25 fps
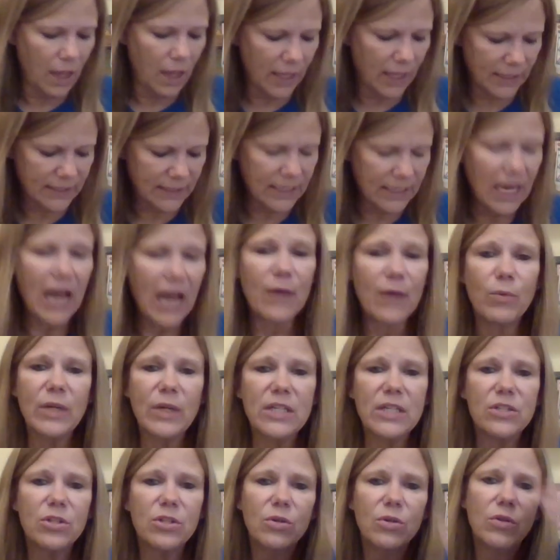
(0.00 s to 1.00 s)
Let's see. I
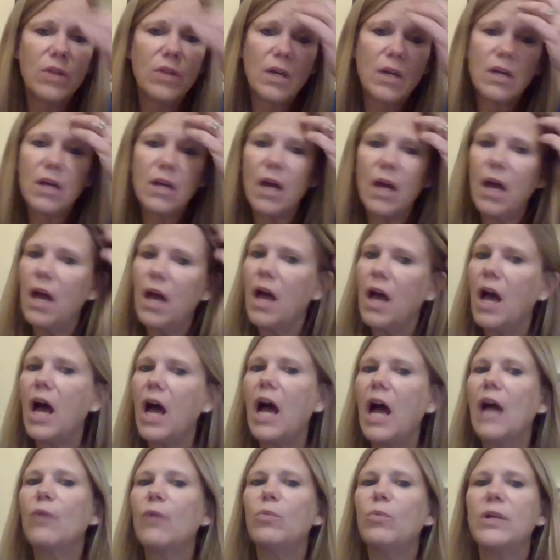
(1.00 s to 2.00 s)
went to the
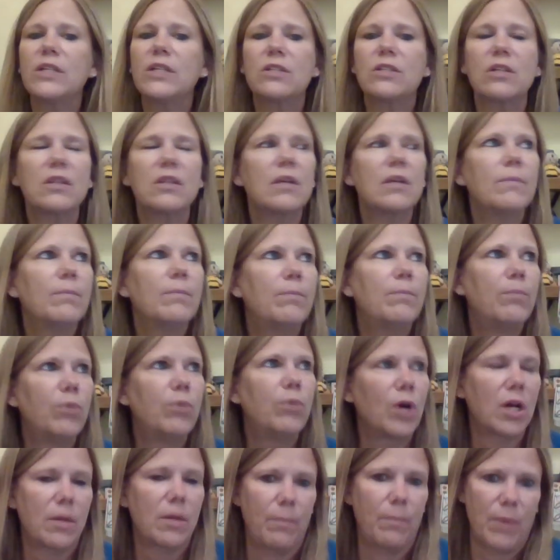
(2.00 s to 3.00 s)
I went to the
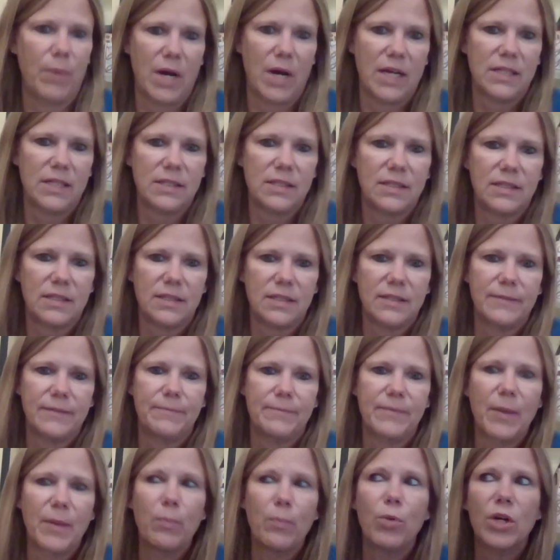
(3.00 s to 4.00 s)
book bus,
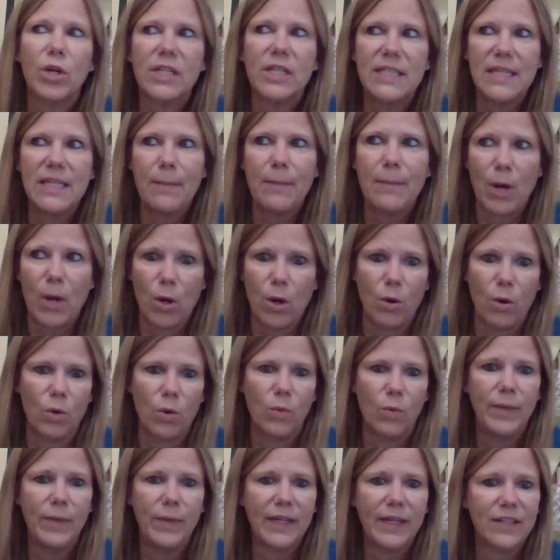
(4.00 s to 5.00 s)
the book
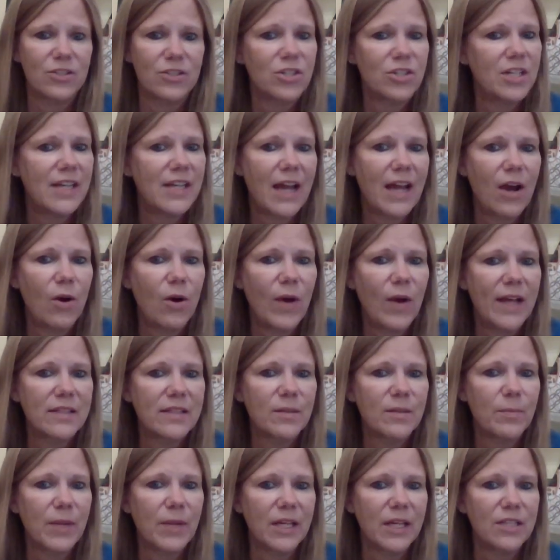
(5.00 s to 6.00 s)
depot, because she now has
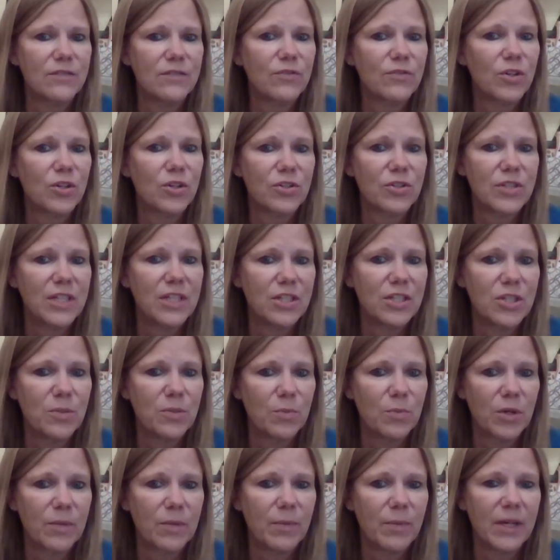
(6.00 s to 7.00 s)
a place for her Stitchy
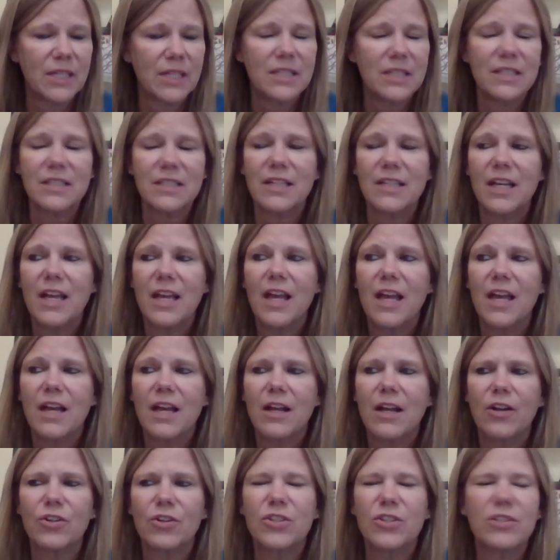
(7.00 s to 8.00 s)
book bus,
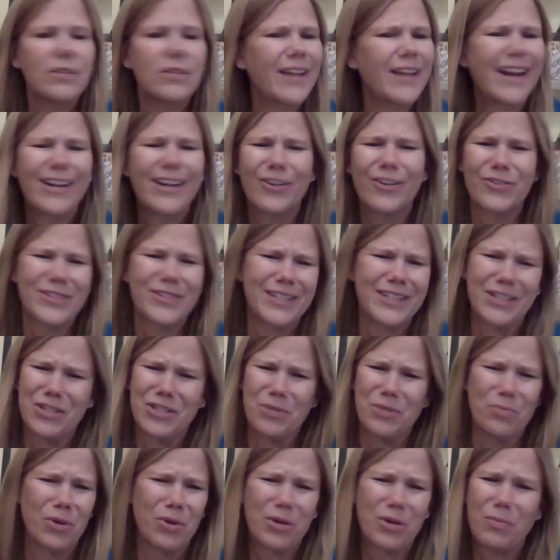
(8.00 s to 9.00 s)
or not her
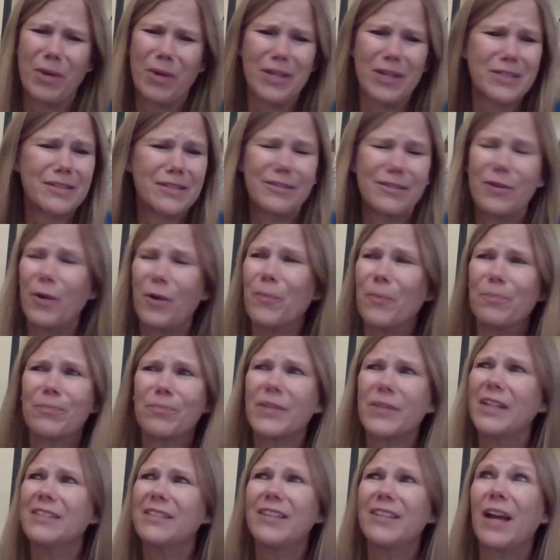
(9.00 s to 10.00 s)
Stitchy book bus. No,
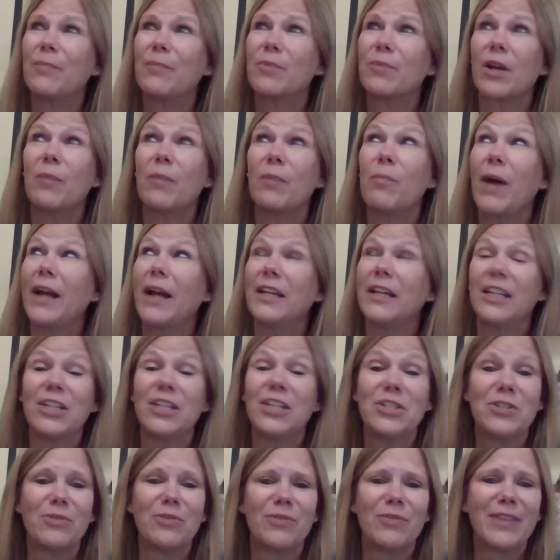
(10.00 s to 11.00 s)
I'm
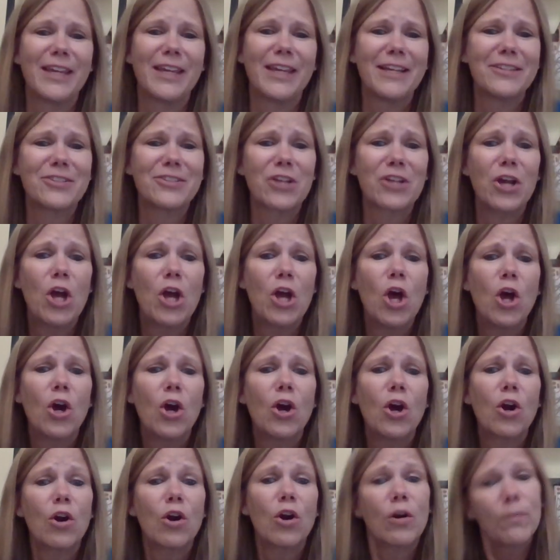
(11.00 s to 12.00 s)
combining two things.
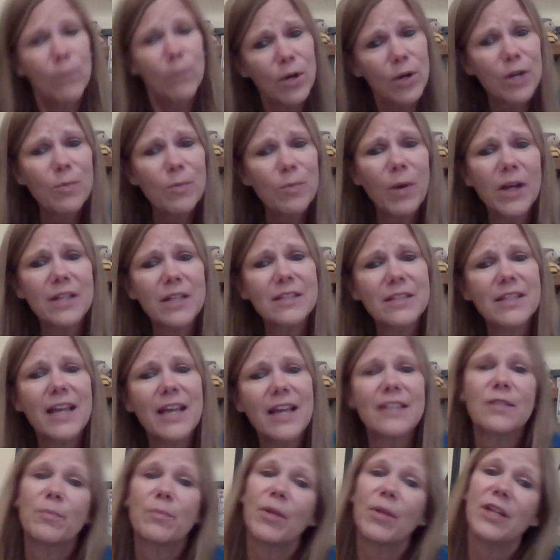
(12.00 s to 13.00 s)
Her book bus
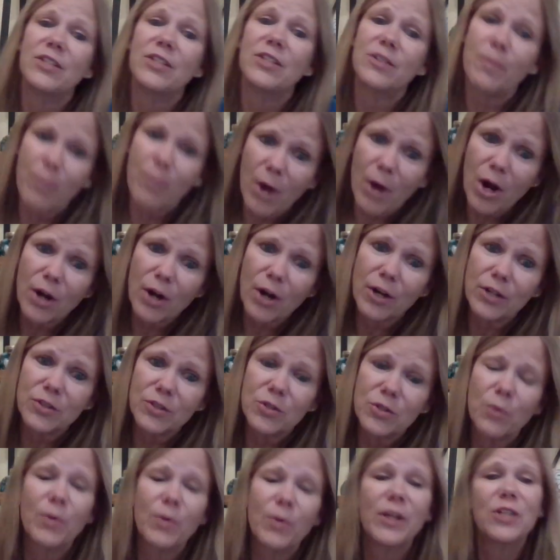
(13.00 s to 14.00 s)
has a place to park,
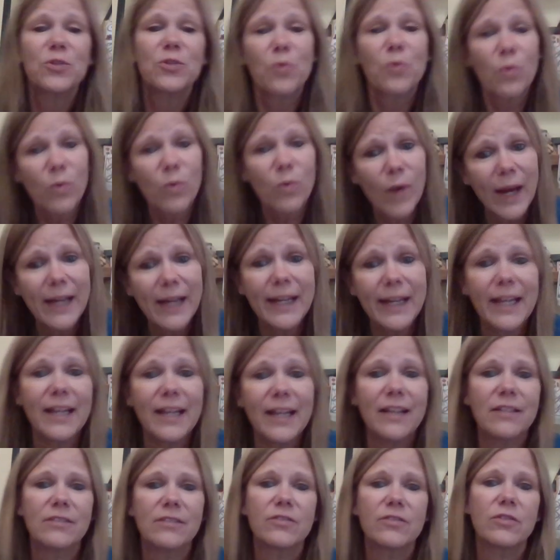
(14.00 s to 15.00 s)
so when it's
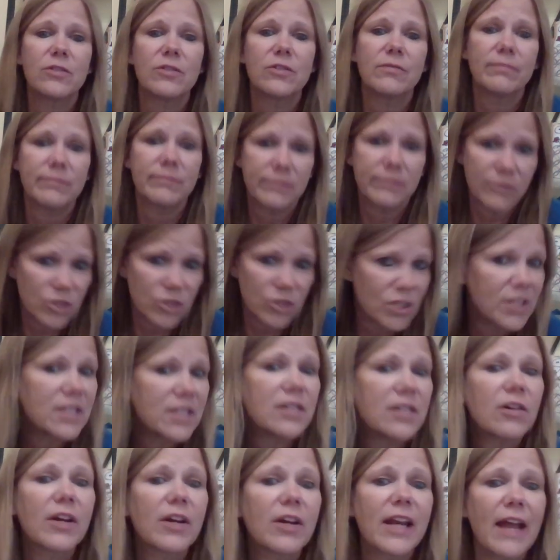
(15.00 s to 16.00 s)
rainy, she
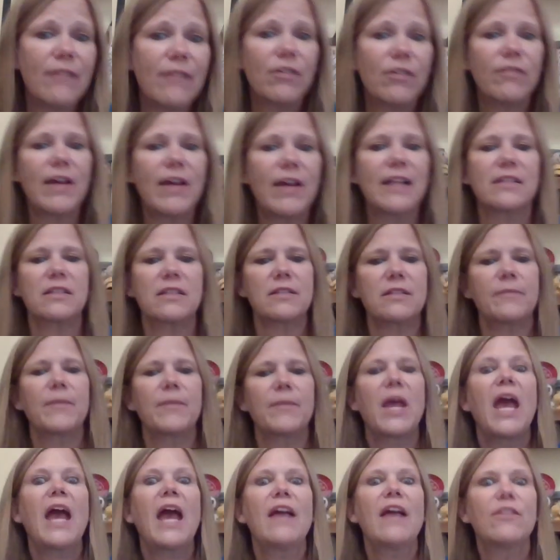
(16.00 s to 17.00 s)
still could have events.
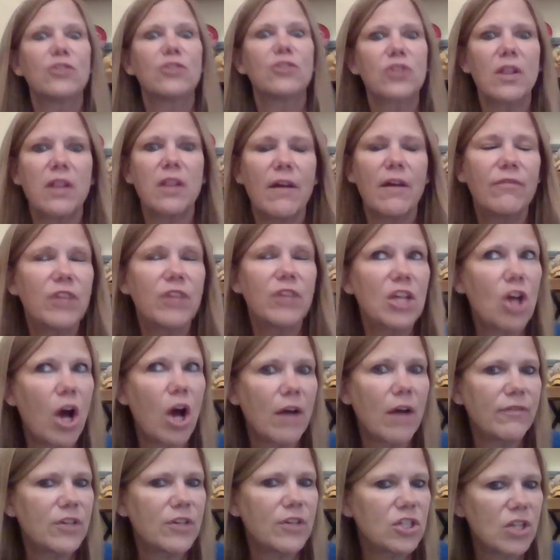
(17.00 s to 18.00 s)
And there's a lovely
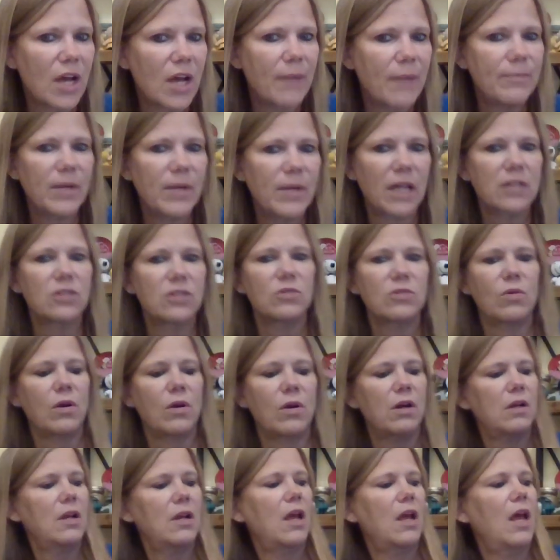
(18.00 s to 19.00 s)
coffee shop next
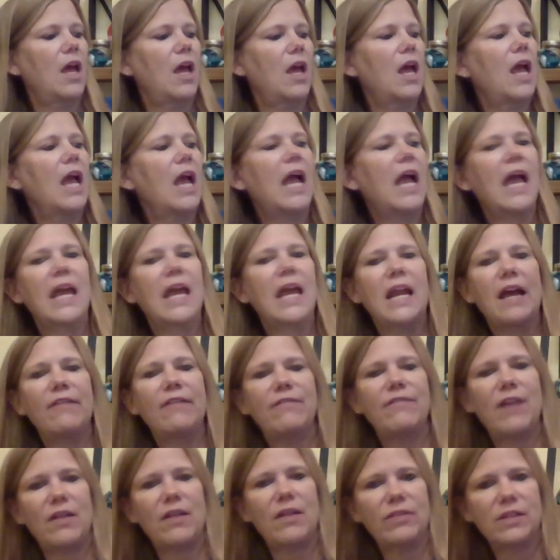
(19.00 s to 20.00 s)
door. And I
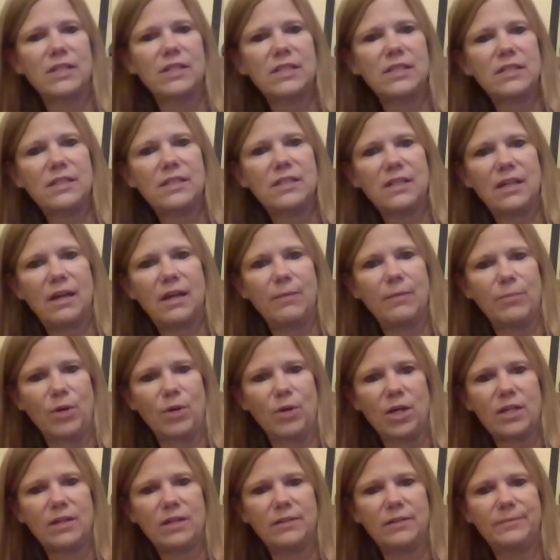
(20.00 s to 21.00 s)
found this
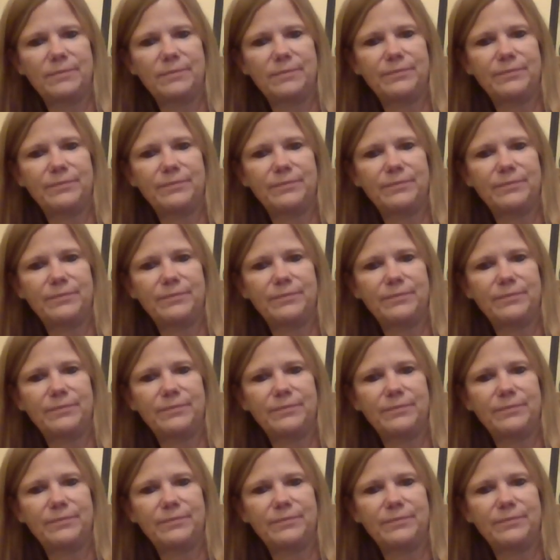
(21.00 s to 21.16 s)
book.